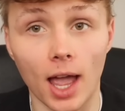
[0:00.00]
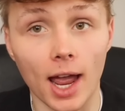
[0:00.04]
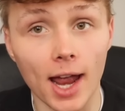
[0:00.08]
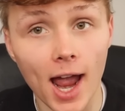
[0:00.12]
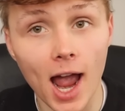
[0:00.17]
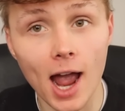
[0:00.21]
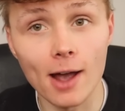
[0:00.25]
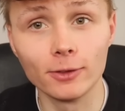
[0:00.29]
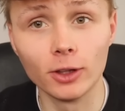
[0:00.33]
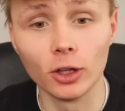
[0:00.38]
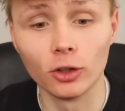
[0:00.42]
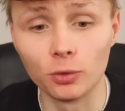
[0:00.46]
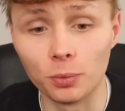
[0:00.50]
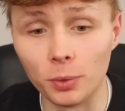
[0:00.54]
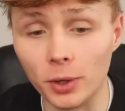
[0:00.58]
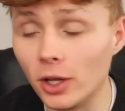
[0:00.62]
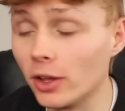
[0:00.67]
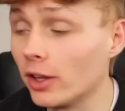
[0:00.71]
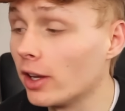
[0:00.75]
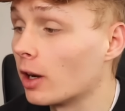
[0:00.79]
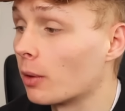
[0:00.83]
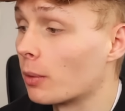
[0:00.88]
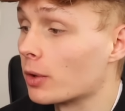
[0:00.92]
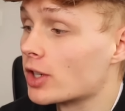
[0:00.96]
I have this wheel
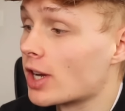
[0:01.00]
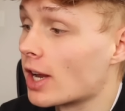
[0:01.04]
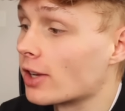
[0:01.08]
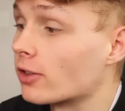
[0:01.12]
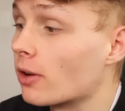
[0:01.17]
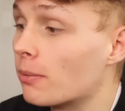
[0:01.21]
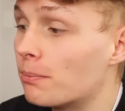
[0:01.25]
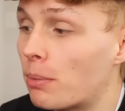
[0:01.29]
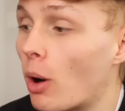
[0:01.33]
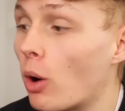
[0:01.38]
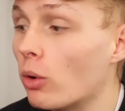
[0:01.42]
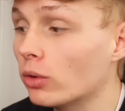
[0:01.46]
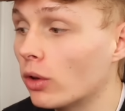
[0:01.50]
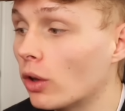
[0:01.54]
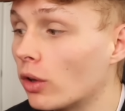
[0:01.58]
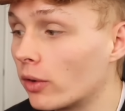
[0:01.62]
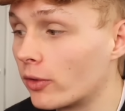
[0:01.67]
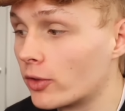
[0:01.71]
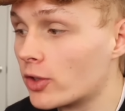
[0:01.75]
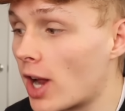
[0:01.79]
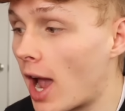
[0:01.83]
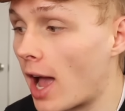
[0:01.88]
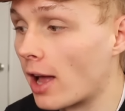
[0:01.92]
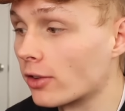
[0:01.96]
here which has a boatload
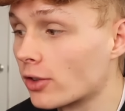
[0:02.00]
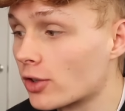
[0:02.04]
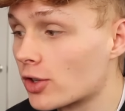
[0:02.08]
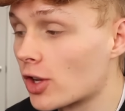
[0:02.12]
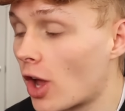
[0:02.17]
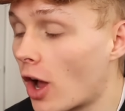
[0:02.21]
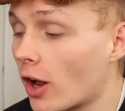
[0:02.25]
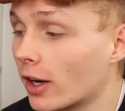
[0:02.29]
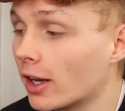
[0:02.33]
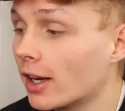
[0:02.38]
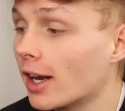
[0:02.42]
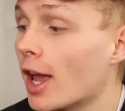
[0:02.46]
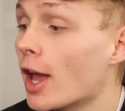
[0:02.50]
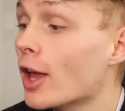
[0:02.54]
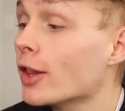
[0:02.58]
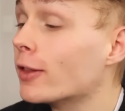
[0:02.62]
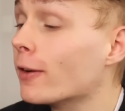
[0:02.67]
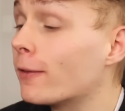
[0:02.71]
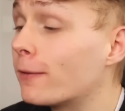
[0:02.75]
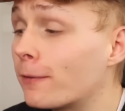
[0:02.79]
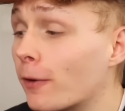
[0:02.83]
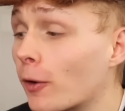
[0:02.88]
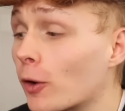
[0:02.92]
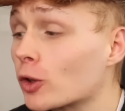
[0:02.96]
of challenges on it.
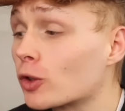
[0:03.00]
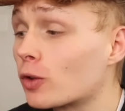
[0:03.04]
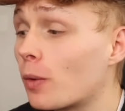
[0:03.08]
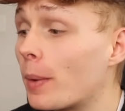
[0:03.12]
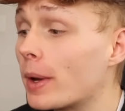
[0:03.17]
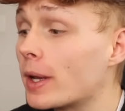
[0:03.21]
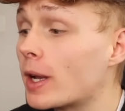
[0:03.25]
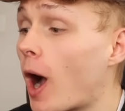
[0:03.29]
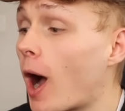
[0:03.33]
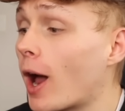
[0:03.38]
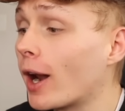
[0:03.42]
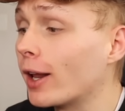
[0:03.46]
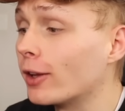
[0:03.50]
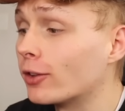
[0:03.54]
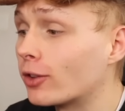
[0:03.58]
The first one we got